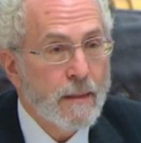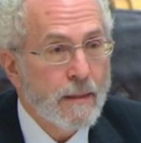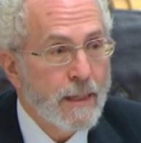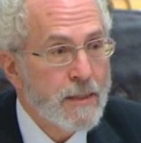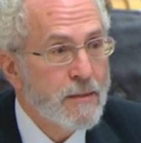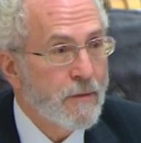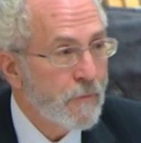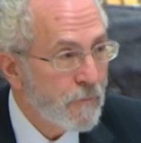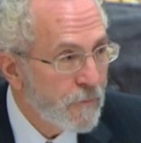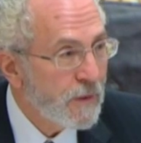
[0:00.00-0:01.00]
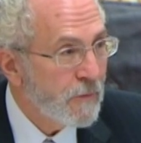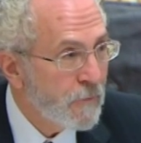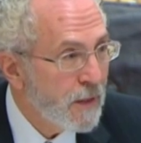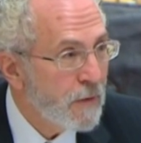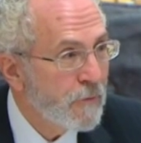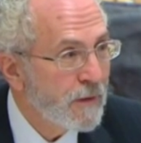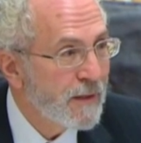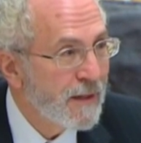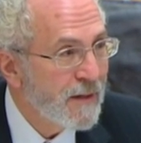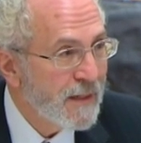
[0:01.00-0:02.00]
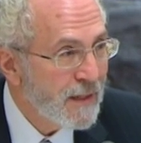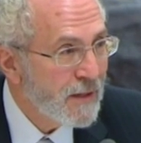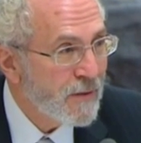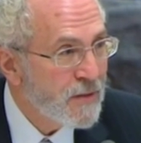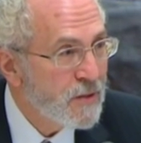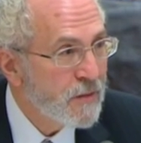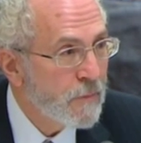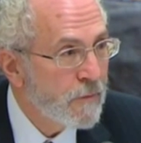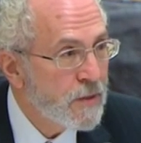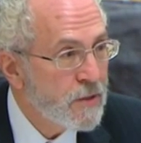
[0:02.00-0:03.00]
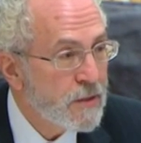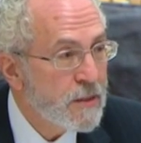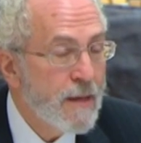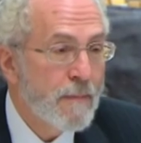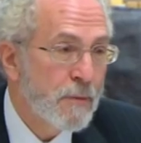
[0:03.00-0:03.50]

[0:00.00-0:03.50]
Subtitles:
less than fully faithful adherence to the provisions.